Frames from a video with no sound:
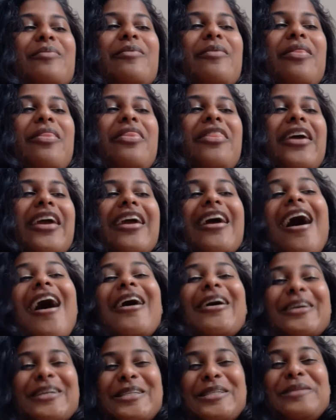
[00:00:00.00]
they
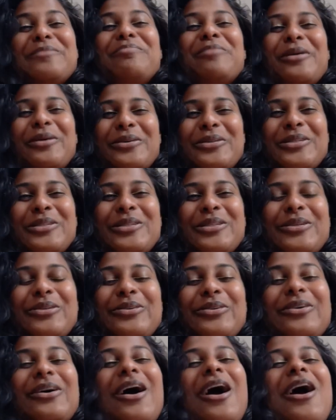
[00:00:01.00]
are supposed
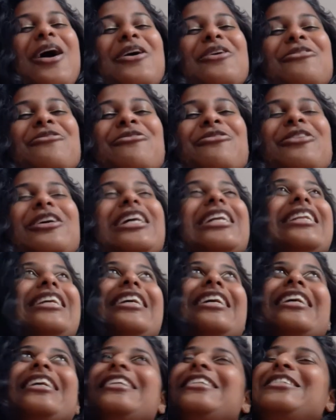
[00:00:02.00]
to really
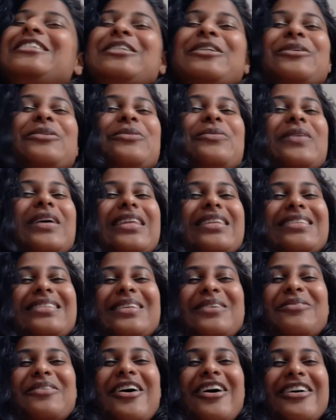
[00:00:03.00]
hit you with
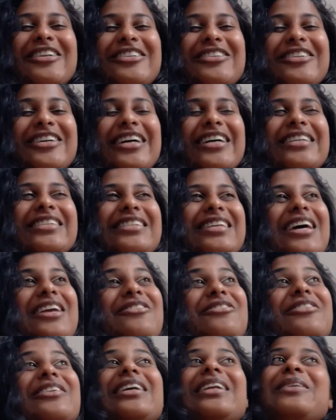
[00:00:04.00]
some contrast
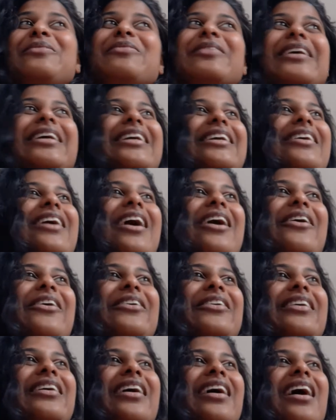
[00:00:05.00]
and really bring you
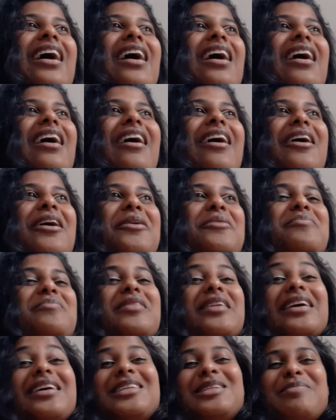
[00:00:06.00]
out the
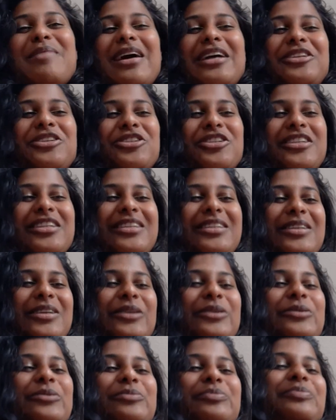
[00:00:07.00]
expansion in
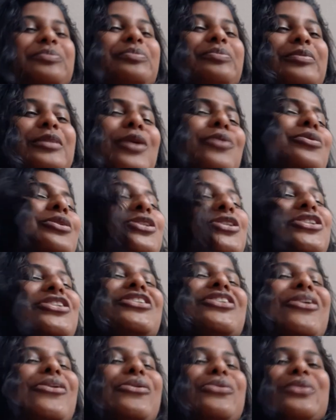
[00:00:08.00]
you. which isn't
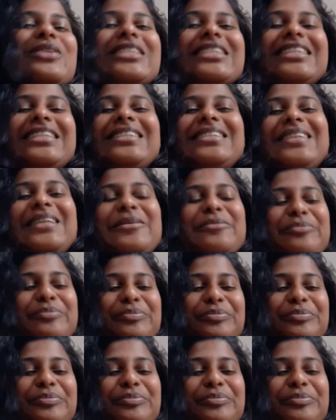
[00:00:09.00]
always easy.